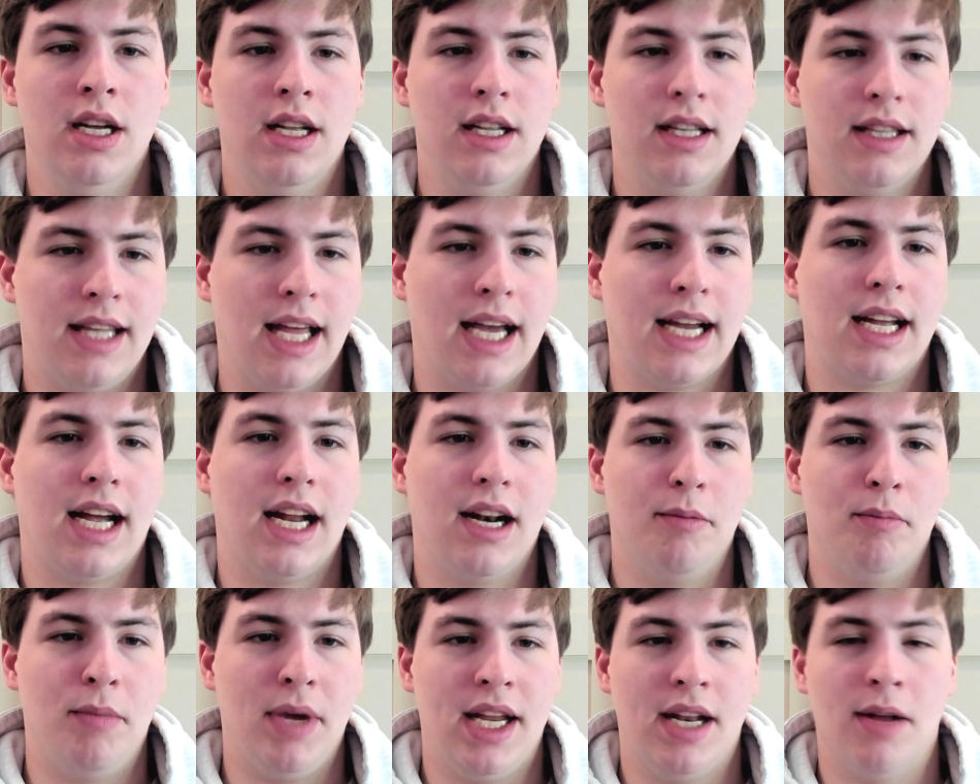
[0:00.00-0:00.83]
that kind
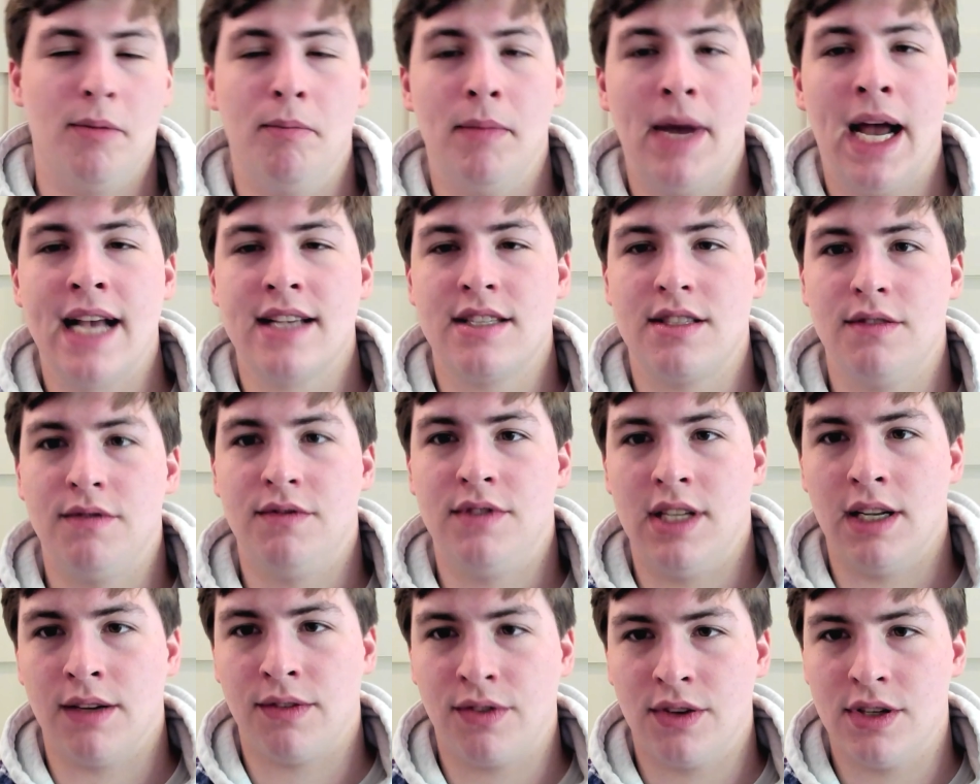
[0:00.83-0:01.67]
of made a massive
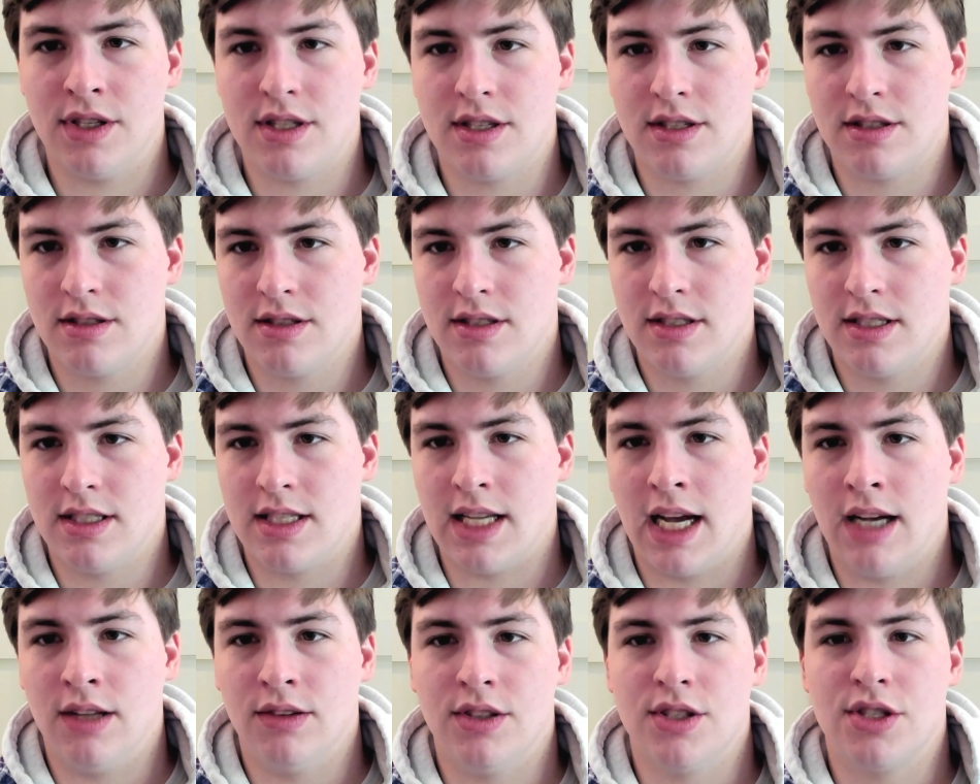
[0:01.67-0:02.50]
difference
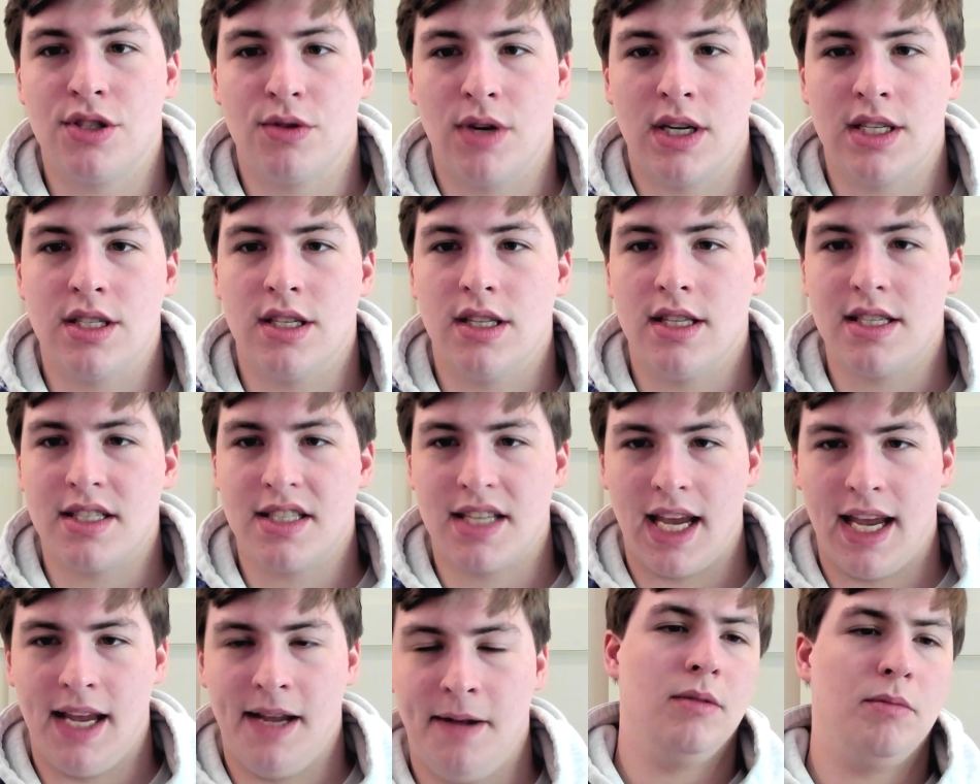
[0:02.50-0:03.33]
down the stretch of this
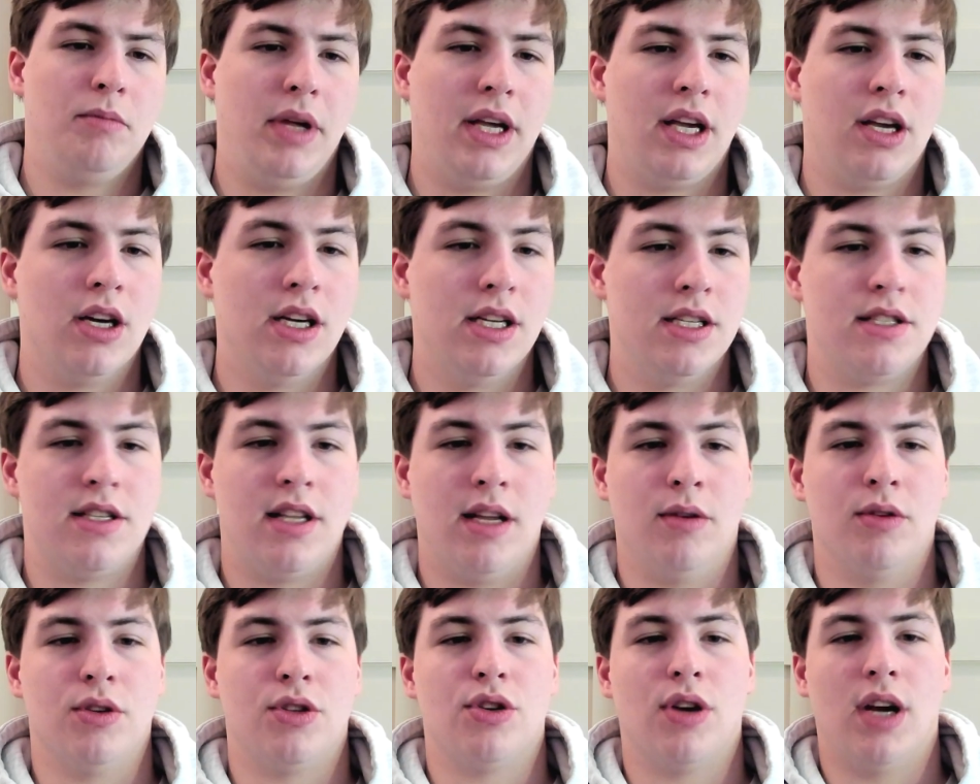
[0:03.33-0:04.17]
game, because
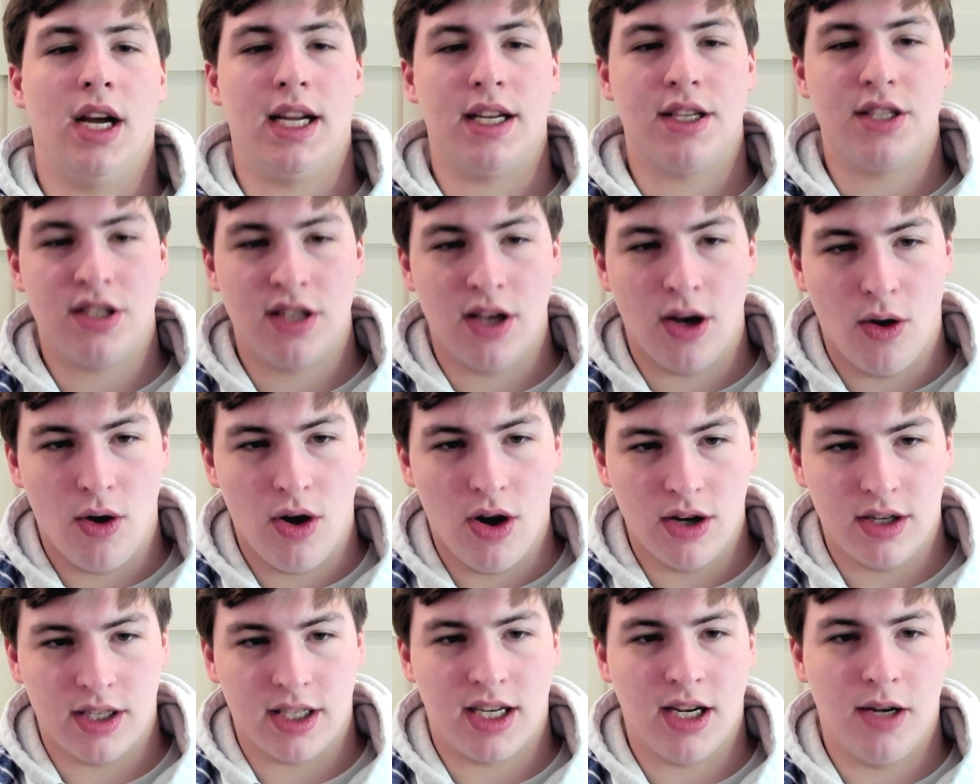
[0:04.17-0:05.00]
they were trying so
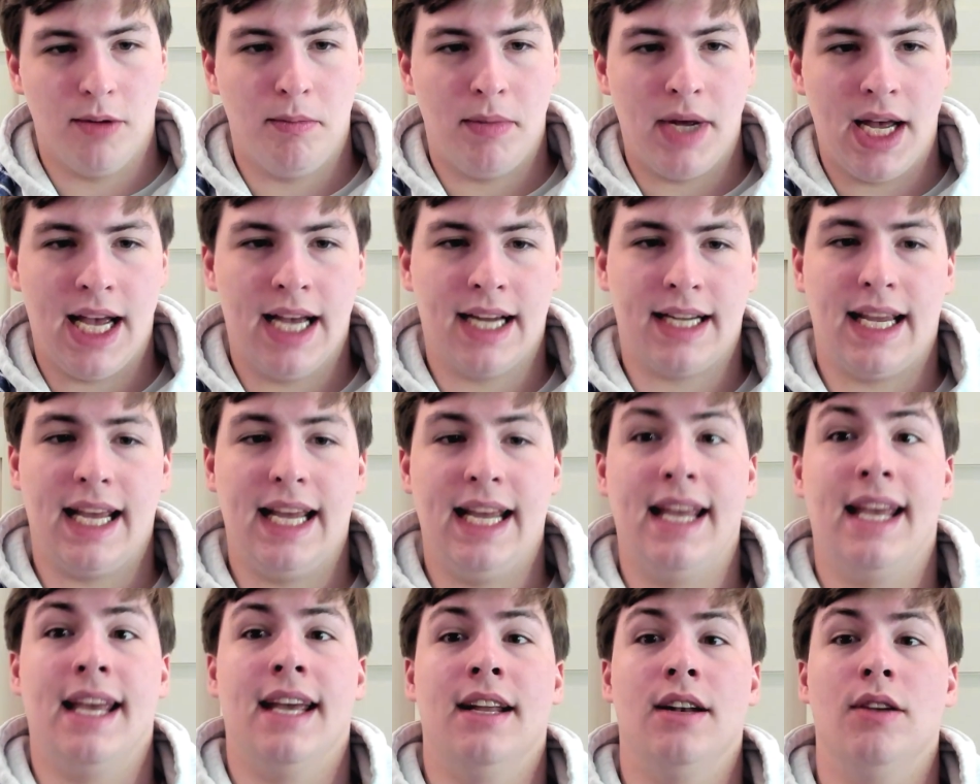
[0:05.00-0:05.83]
hard to come back.
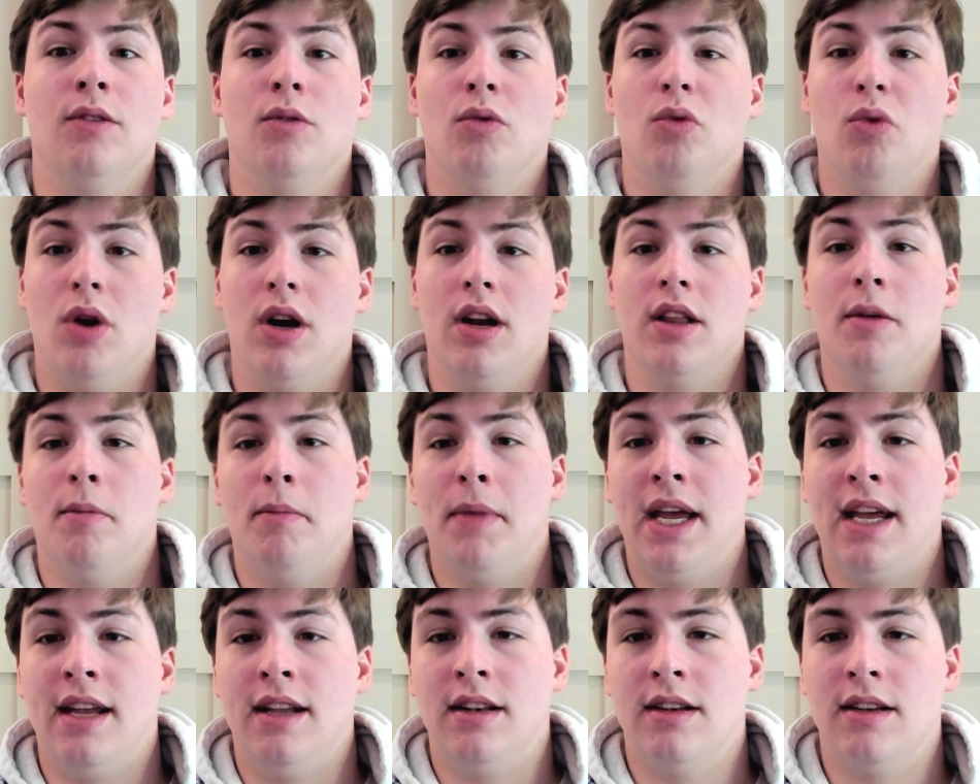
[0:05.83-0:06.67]
And one of the
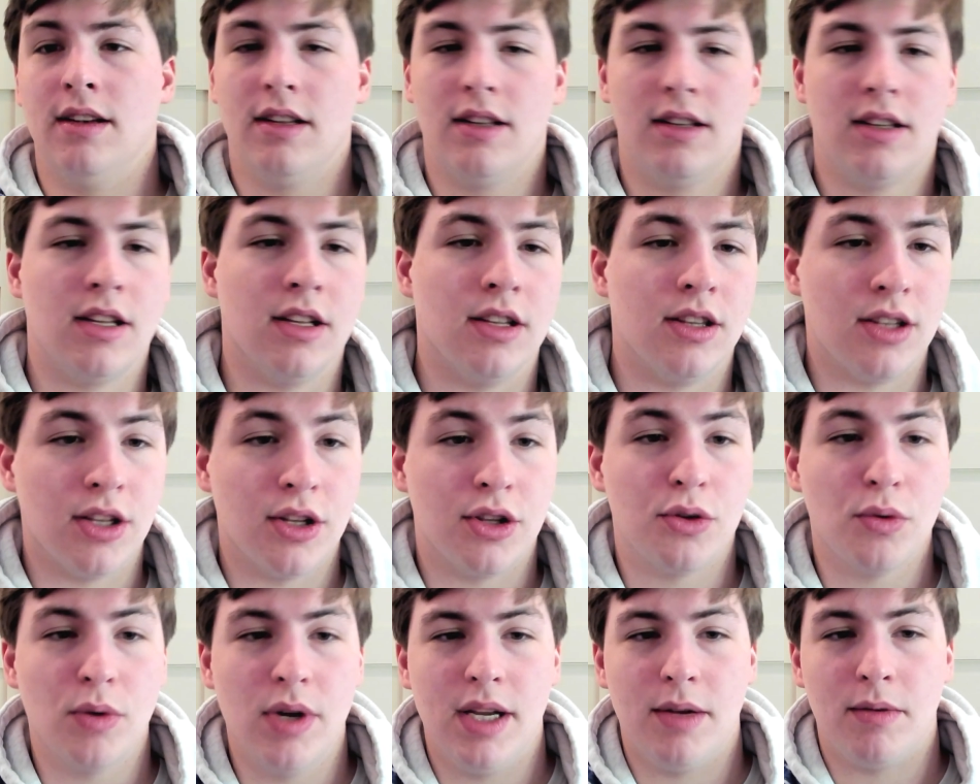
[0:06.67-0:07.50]
main, the
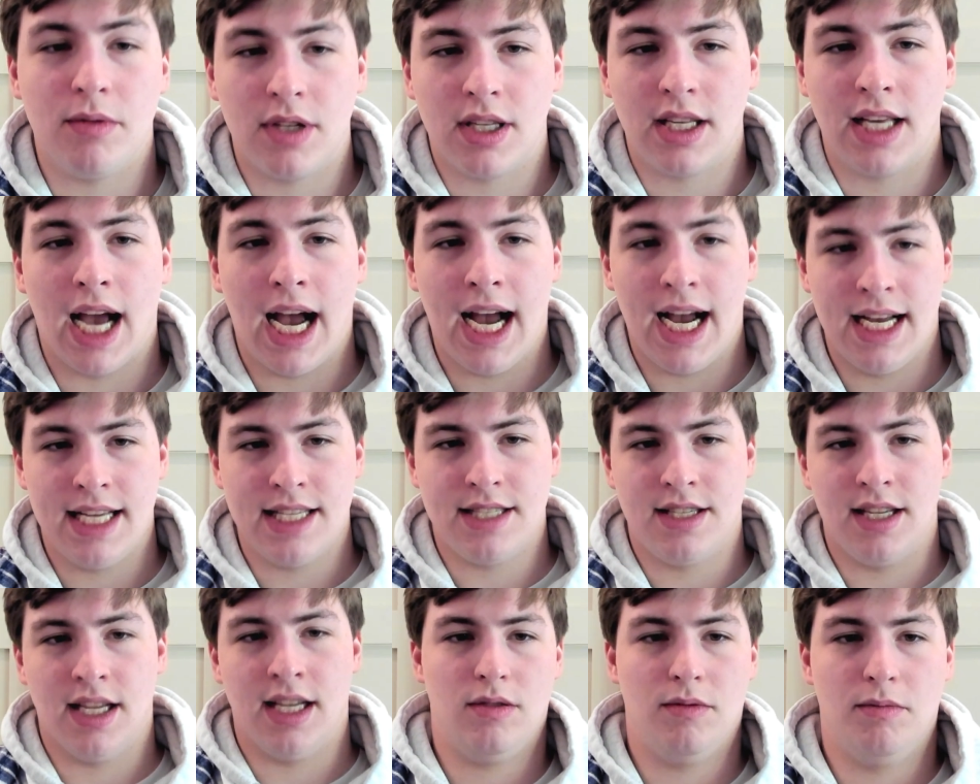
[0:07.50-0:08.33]
three
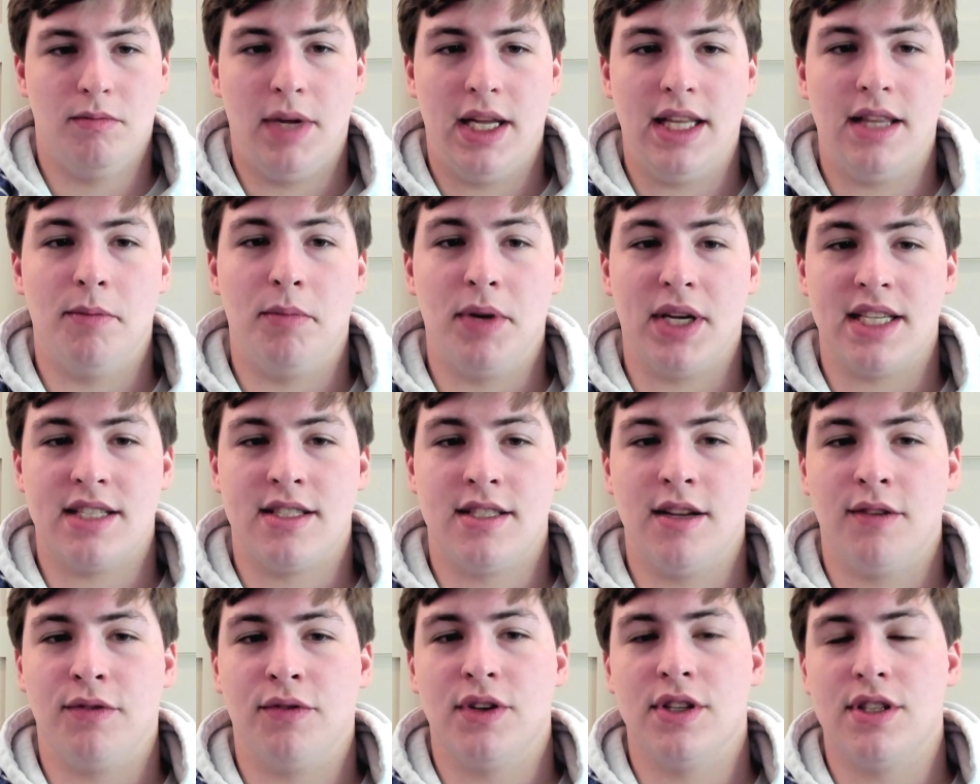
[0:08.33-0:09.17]
guys that made the biggest
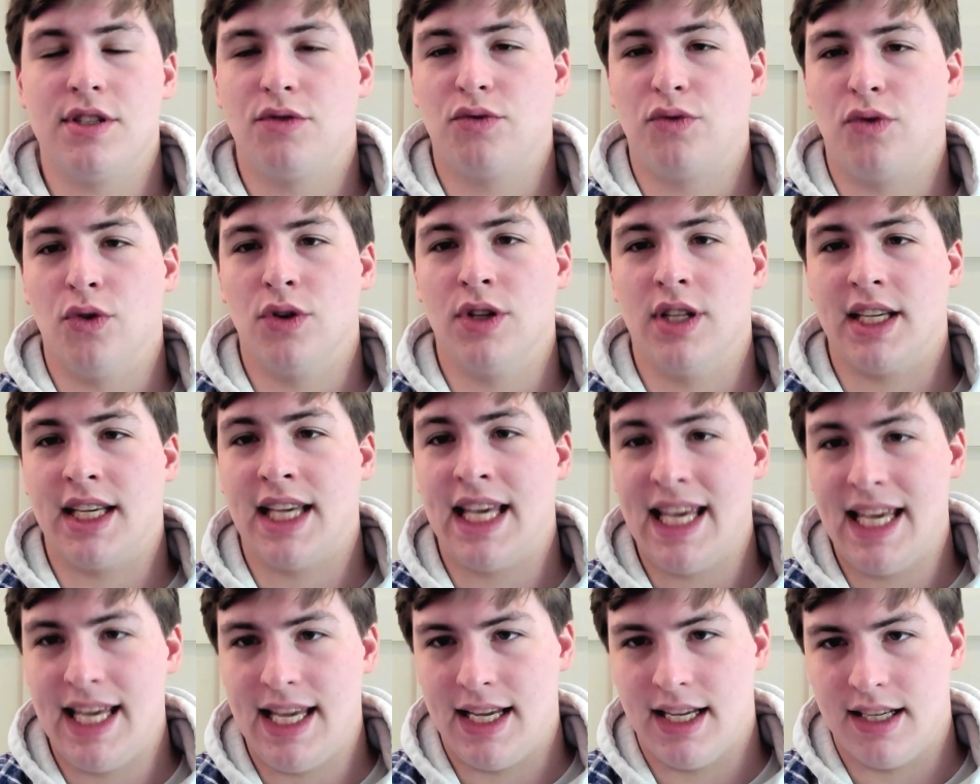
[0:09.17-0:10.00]
difference for the
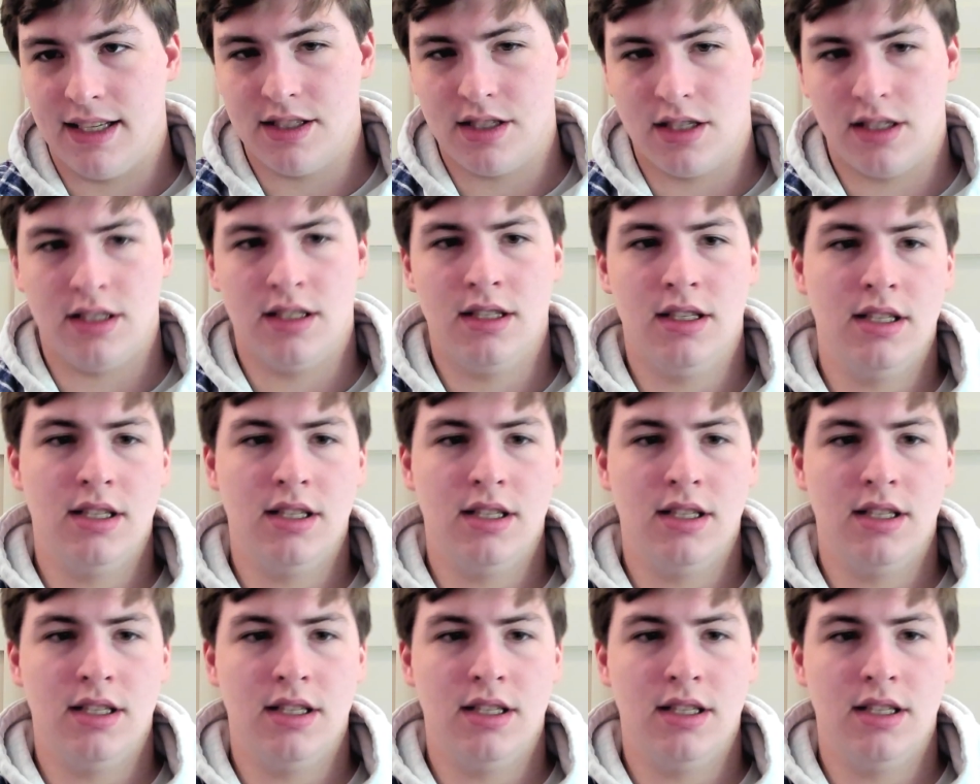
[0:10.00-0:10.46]
Kings